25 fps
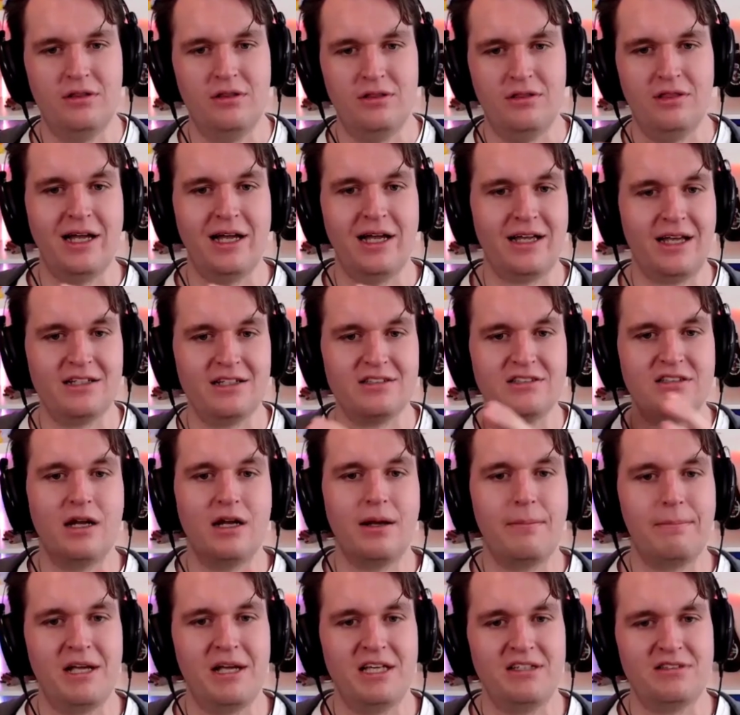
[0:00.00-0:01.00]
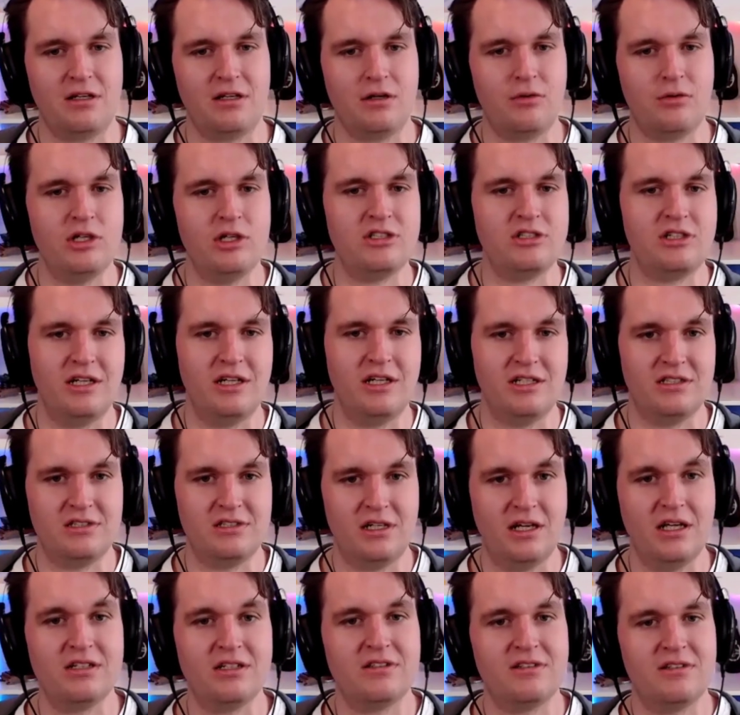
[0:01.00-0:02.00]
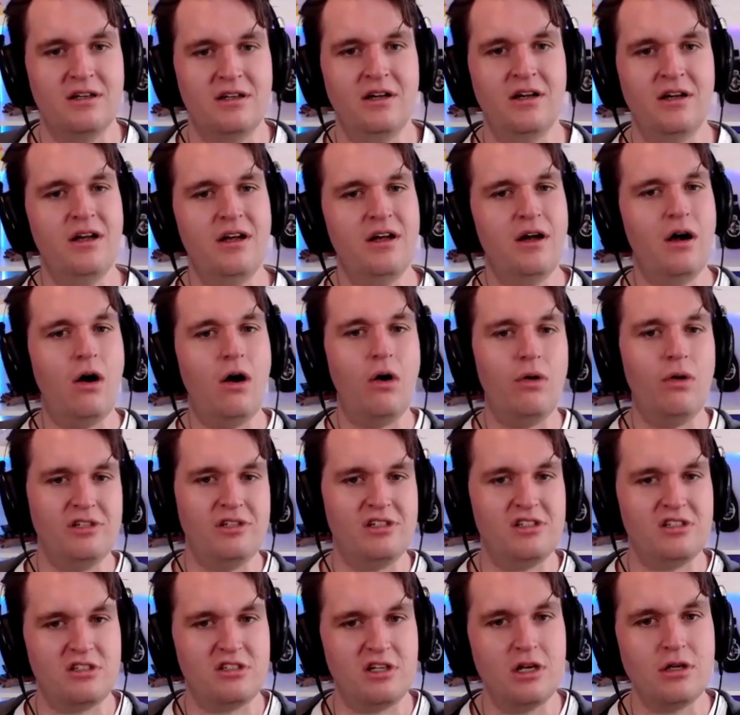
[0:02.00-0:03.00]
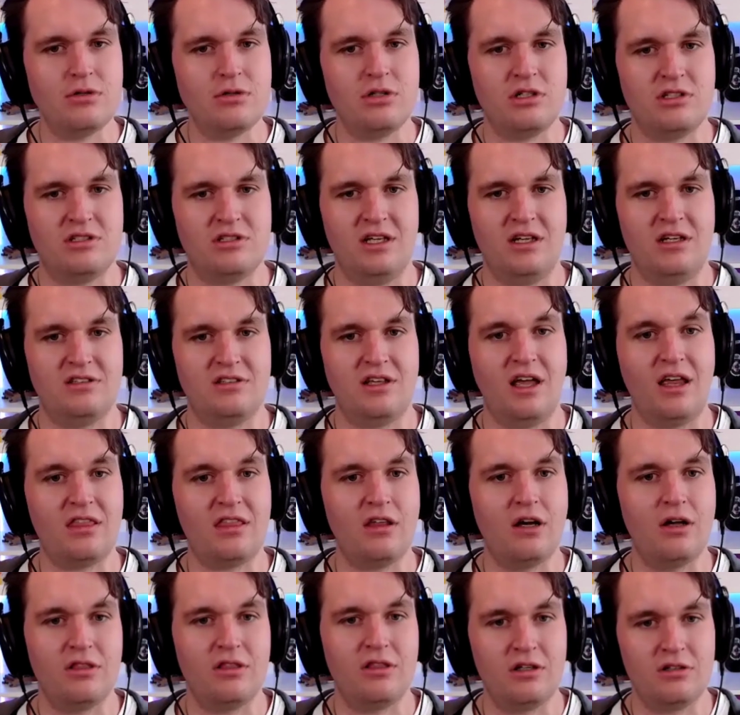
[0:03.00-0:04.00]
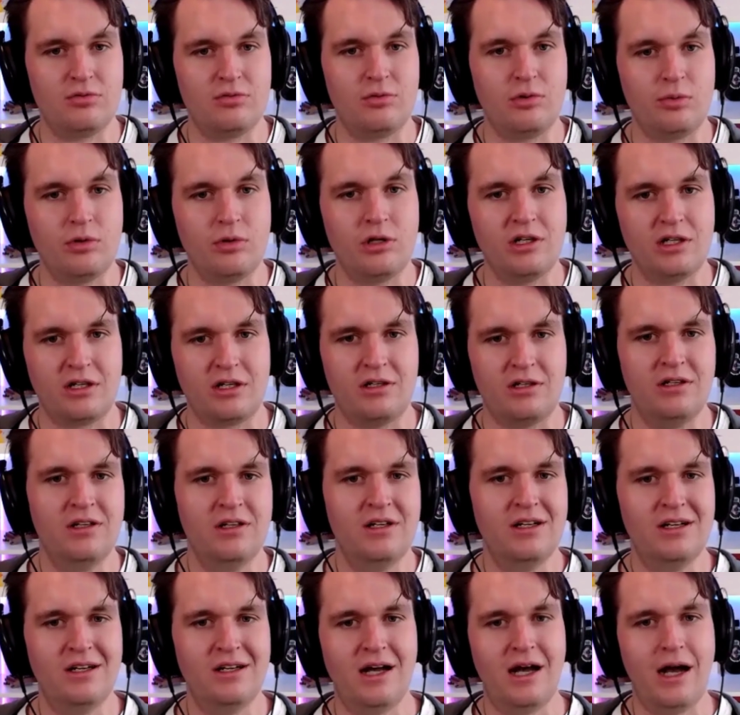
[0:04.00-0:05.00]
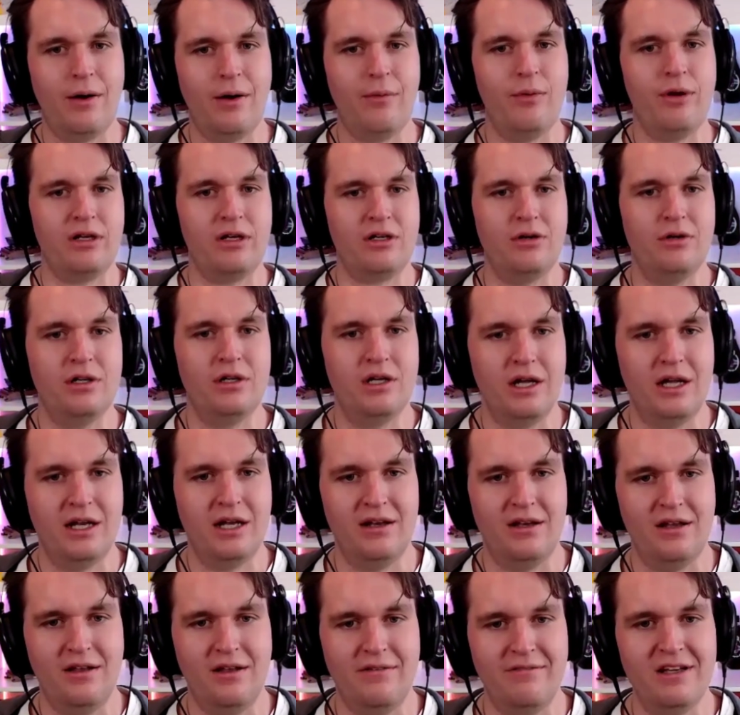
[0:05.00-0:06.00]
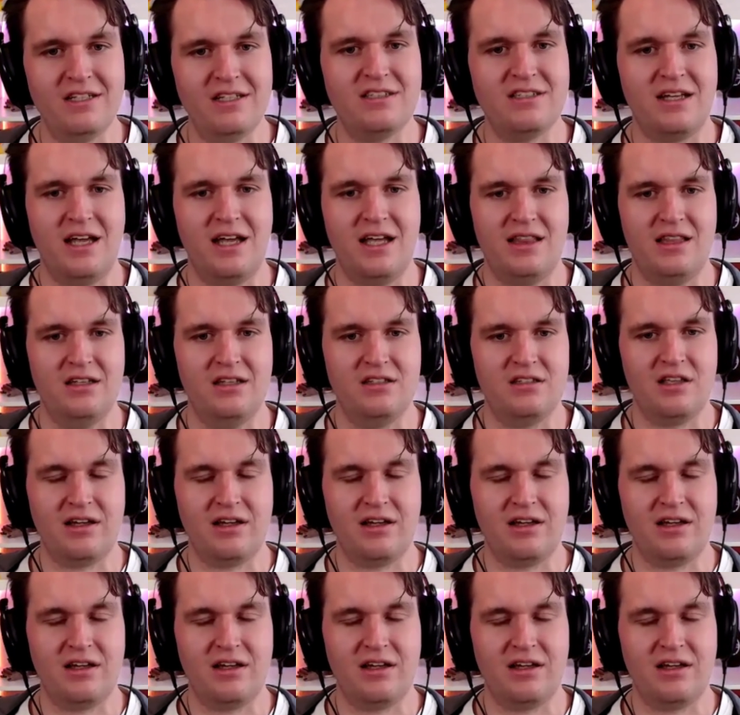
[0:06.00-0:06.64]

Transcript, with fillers: Like it's not a basic question. It's it's oh, this is interesting because I thought this would work. I want to go and, and investigate this.